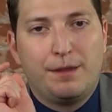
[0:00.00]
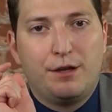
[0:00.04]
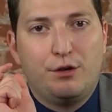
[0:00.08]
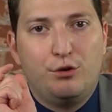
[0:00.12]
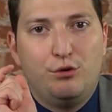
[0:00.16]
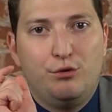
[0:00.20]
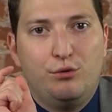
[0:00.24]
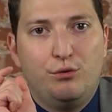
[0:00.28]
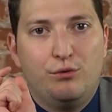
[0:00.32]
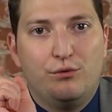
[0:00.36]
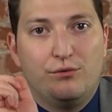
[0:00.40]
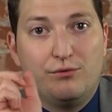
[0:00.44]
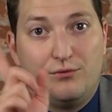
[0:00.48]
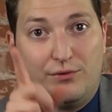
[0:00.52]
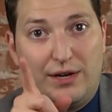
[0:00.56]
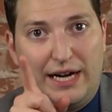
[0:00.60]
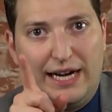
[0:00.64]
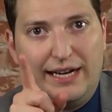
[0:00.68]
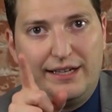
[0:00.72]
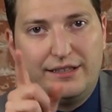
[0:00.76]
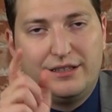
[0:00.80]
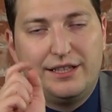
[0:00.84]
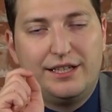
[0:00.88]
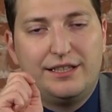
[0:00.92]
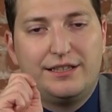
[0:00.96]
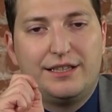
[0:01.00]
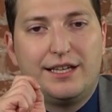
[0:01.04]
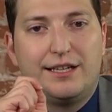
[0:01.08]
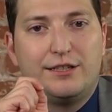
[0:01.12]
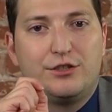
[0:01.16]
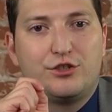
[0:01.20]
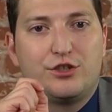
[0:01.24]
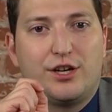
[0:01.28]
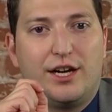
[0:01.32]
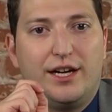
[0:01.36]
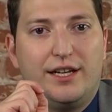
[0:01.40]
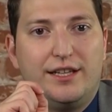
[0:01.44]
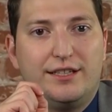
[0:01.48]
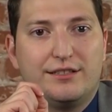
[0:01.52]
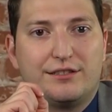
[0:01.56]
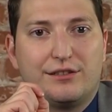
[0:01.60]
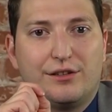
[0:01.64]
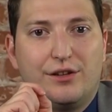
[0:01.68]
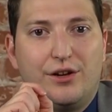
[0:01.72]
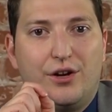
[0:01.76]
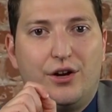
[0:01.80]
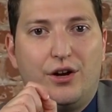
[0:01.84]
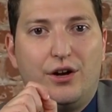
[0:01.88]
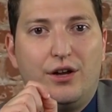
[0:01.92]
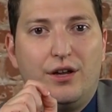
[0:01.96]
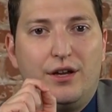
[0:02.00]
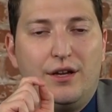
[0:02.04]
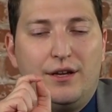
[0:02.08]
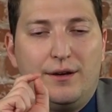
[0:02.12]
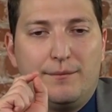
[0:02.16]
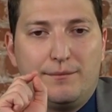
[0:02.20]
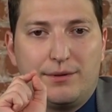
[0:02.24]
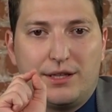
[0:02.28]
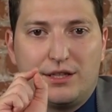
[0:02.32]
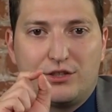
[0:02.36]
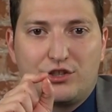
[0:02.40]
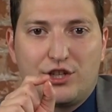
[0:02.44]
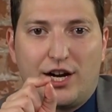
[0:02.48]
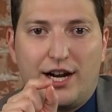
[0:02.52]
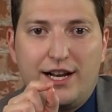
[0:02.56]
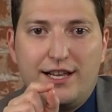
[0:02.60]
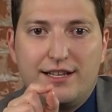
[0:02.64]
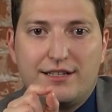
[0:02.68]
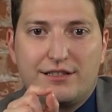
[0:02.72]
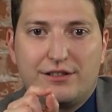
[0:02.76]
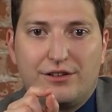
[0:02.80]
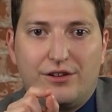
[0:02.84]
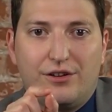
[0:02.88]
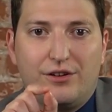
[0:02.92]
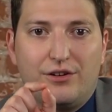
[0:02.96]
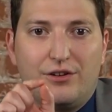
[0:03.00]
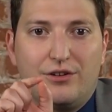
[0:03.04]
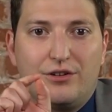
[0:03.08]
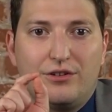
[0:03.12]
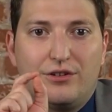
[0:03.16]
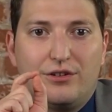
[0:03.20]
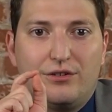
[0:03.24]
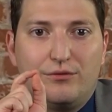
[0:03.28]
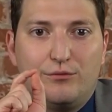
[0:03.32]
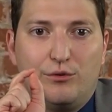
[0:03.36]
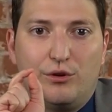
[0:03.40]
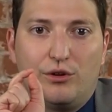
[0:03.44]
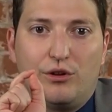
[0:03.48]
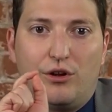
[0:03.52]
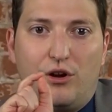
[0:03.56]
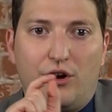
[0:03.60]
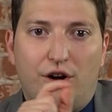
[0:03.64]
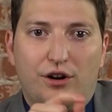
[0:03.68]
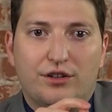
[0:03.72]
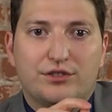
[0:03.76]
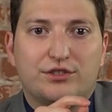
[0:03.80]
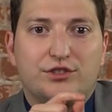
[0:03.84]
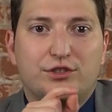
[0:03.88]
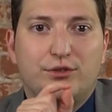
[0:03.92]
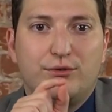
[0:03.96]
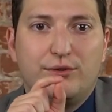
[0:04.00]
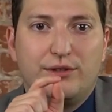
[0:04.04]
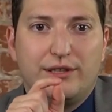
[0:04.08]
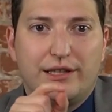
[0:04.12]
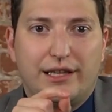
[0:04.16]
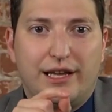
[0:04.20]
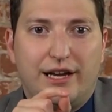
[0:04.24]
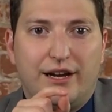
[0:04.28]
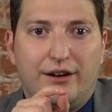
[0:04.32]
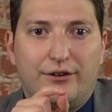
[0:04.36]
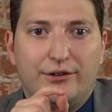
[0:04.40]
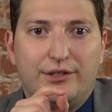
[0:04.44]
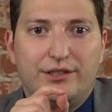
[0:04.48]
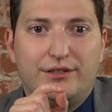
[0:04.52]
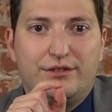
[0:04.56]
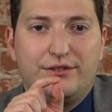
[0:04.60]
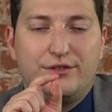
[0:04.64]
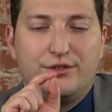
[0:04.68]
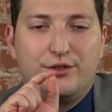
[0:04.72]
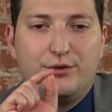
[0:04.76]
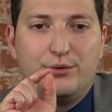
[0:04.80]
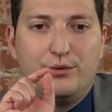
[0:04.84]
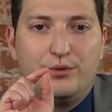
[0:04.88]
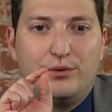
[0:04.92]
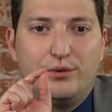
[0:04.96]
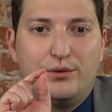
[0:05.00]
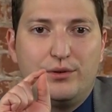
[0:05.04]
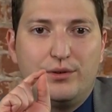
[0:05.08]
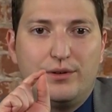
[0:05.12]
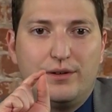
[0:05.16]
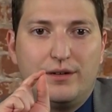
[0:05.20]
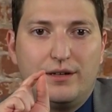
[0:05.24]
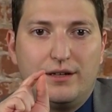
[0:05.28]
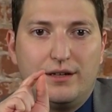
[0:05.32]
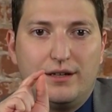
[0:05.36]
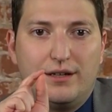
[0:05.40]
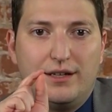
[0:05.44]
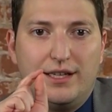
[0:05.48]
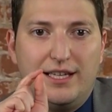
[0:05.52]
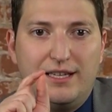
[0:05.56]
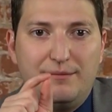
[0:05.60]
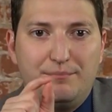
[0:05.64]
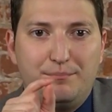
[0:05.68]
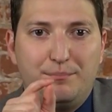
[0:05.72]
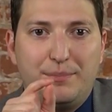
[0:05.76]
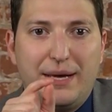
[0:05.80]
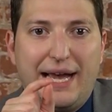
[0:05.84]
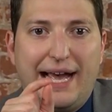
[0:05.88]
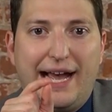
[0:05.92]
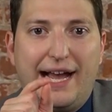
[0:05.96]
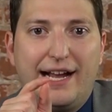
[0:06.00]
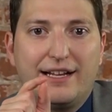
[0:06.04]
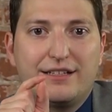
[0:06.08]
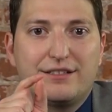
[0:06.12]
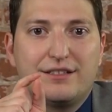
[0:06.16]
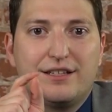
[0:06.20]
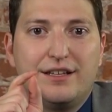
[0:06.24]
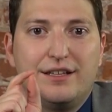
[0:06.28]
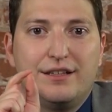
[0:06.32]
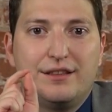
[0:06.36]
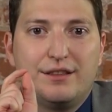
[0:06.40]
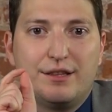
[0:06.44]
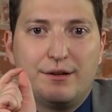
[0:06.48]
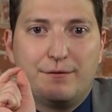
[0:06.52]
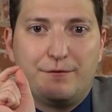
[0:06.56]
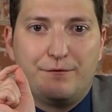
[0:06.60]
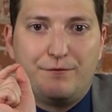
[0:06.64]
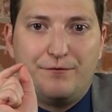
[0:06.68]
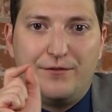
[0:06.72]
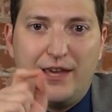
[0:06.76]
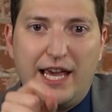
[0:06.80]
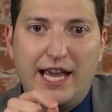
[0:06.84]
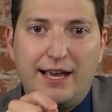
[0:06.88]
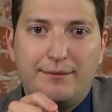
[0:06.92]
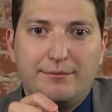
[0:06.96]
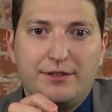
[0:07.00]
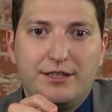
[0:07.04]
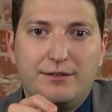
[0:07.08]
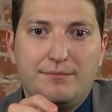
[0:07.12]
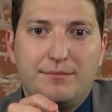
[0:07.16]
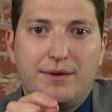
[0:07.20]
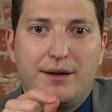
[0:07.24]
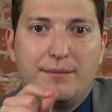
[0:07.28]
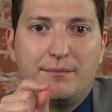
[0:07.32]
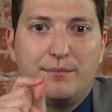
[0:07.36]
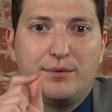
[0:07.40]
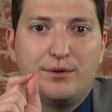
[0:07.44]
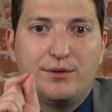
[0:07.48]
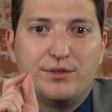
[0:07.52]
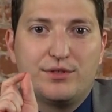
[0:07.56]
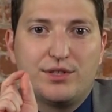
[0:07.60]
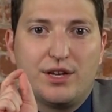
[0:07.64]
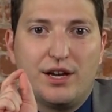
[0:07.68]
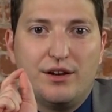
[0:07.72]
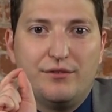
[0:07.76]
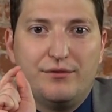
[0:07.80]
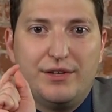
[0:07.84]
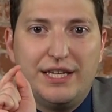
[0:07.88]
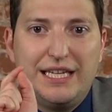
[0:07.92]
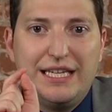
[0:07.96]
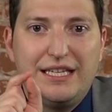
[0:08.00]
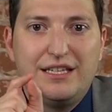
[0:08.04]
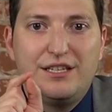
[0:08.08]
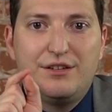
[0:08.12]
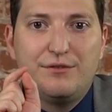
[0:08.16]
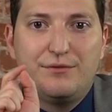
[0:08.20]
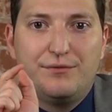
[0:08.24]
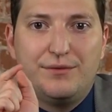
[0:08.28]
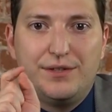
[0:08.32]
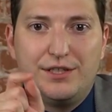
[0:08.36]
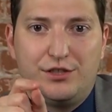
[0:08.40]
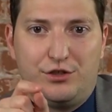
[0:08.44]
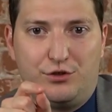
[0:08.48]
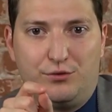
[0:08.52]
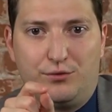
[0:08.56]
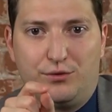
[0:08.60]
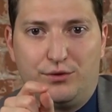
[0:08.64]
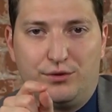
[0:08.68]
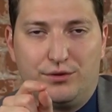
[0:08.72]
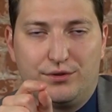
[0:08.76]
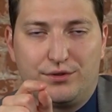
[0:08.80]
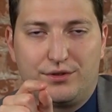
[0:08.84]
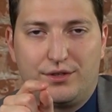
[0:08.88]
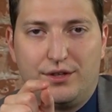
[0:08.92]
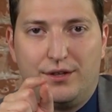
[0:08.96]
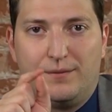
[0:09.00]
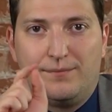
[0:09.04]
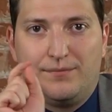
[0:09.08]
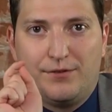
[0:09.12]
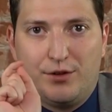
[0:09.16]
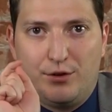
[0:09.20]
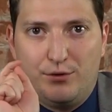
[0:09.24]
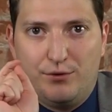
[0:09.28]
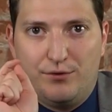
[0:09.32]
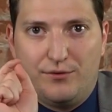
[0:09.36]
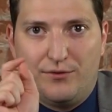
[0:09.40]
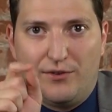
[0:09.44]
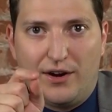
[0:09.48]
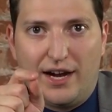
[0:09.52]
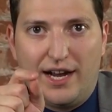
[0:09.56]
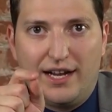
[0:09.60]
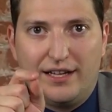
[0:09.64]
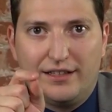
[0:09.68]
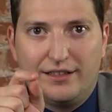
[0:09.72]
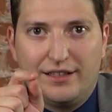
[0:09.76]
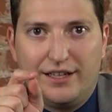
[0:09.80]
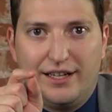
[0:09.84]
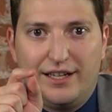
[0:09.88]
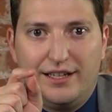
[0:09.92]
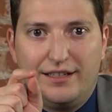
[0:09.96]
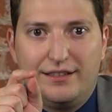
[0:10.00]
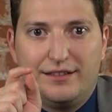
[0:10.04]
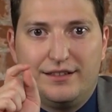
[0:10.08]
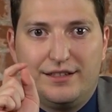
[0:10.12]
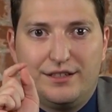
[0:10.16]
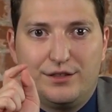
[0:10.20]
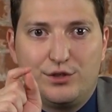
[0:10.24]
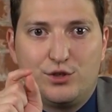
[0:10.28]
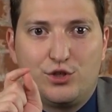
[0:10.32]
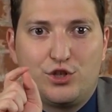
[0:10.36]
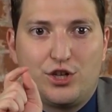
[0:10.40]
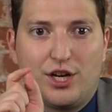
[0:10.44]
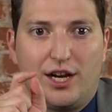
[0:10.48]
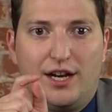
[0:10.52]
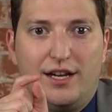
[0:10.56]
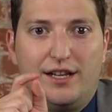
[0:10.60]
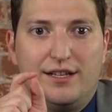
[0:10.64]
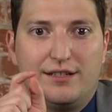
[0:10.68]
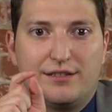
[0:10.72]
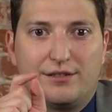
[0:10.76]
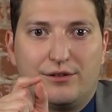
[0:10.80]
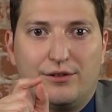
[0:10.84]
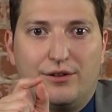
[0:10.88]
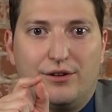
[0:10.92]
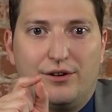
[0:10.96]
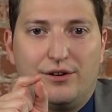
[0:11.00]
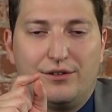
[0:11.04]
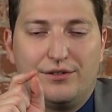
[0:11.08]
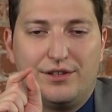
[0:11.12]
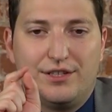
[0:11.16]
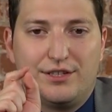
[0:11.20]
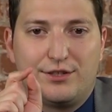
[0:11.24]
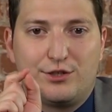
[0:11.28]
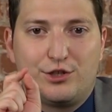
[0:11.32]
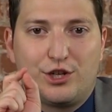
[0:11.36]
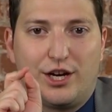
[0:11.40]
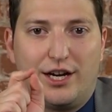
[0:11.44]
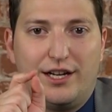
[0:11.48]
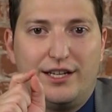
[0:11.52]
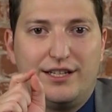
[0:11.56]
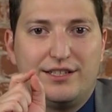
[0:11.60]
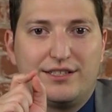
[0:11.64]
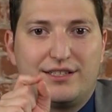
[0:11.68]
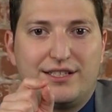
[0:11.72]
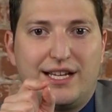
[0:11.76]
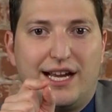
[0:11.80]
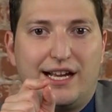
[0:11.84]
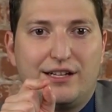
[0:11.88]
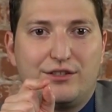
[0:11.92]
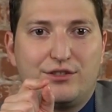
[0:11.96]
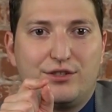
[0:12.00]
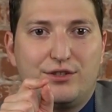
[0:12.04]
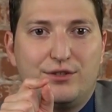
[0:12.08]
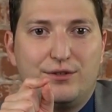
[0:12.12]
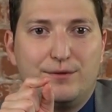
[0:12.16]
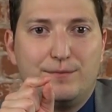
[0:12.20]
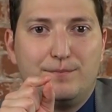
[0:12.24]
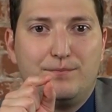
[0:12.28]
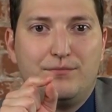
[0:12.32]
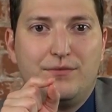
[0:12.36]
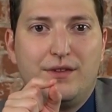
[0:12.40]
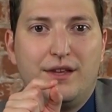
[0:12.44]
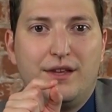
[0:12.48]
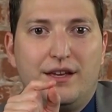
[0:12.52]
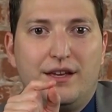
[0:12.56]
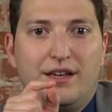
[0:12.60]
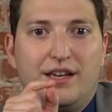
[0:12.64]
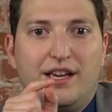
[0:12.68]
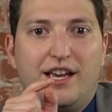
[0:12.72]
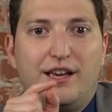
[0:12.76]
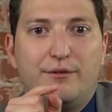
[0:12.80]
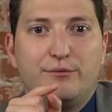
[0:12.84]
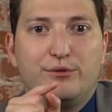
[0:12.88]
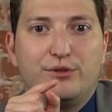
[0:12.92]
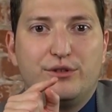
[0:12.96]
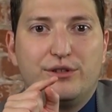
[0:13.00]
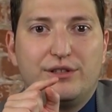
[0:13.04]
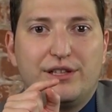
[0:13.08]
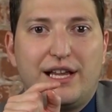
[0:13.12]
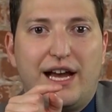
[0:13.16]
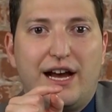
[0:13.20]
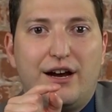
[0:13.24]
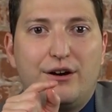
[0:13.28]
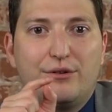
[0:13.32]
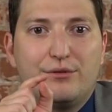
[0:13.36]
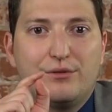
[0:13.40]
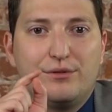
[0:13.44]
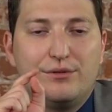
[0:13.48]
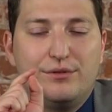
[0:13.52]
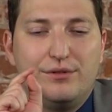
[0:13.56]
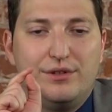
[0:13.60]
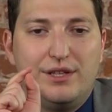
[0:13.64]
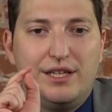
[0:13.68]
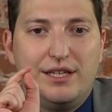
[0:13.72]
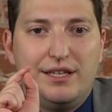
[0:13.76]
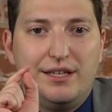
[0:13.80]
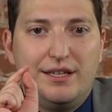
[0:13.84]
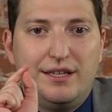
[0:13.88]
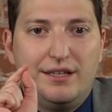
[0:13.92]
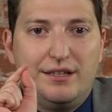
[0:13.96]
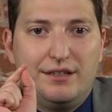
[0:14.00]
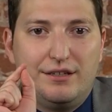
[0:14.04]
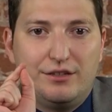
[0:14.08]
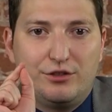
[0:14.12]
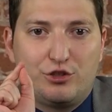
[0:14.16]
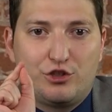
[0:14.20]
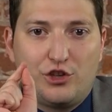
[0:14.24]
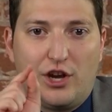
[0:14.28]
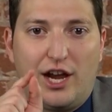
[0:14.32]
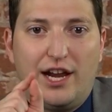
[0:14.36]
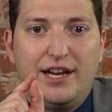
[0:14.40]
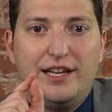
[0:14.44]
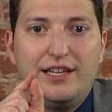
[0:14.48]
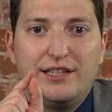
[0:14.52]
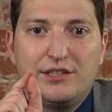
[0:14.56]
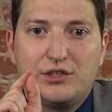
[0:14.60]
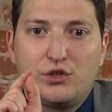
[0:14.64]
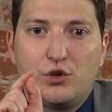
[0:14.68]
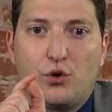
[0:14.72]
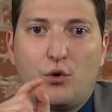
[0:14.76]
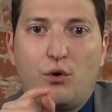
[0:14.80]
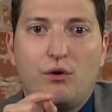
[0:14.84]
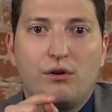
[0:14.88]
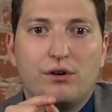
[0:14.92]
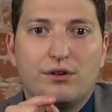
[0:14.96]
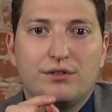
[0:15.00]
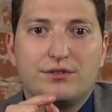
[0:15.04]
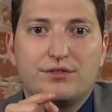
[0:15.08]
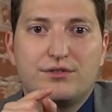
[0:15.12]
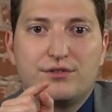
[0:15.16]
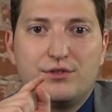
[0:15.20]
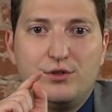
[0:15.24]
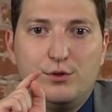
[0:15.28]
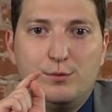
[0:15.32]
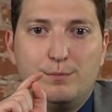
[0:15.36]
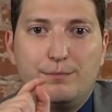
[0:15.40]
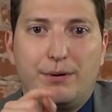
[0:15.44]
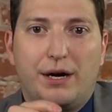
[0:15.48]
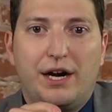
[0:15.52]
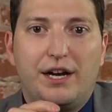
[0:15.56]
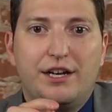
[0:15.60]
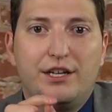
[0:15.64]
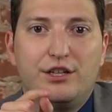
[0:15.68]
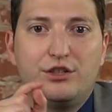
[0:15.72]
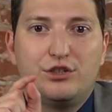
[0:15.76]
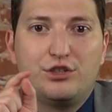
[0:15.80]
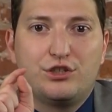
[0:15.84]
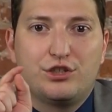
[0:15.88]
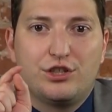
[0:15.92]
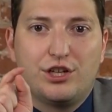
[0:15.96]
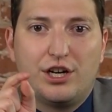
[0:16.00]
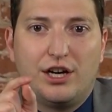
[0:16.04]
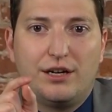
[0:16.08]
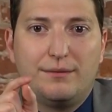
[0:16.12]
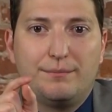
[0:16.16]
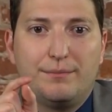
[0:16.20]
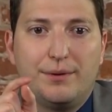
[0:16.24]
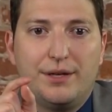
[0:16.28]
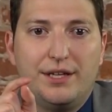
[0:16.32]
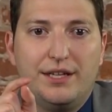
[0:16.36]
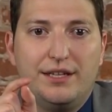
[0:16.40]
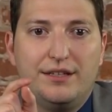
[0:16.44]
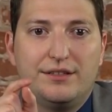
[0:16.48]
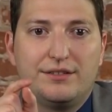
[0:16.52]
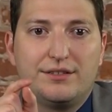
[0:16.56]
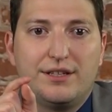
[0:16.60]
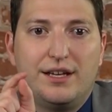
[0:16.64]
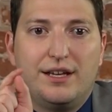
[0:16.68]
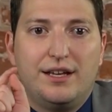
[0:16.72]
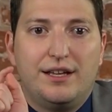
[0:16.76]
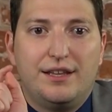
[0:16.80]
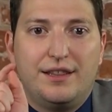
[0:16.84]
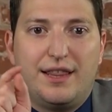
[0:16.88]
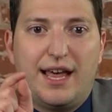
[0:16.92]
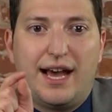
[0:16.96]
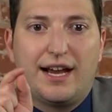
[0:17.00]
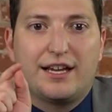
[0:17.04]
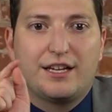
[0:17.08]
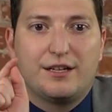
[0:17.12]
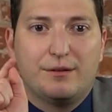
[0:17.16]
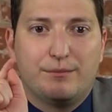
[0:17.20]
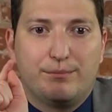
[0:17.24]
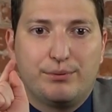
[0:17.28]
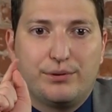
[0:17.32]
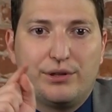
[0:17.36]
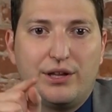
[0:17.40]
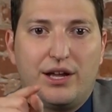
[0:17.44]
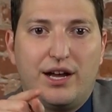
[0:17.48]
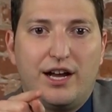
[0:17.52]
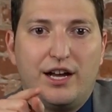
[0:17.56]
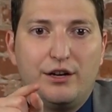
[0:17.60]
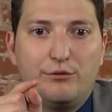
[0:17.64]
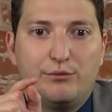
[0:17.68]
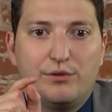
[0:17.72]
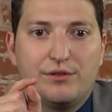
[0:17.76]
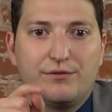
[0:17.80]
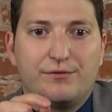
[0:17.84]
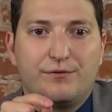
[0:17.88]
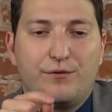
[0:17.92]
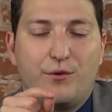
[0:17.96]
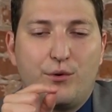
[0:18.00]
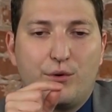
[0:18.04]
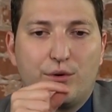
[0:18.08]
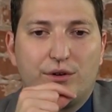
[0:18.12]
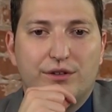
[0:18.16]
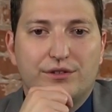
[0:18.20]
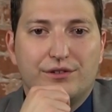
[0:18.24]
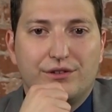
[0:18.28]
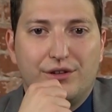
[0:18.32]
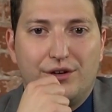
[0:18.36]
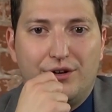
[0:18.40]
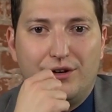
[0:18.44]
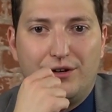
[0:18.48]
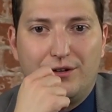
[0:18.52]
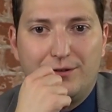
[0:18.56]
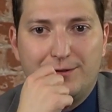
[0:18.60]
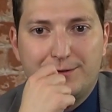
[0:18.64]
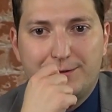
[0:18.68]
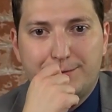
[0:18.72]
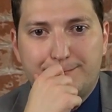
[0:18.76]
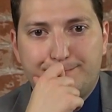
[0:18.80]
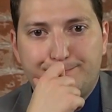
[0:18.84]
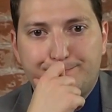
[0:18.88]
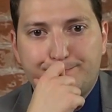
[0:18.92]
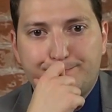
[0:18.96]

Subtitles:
who violate that Chinese law, but the Chinese law will also allow it to impact the family members of individuals who violate this Chinese law, this Chinese statute, and will allow the Chinese courts to punish companies that comply with foreign laws.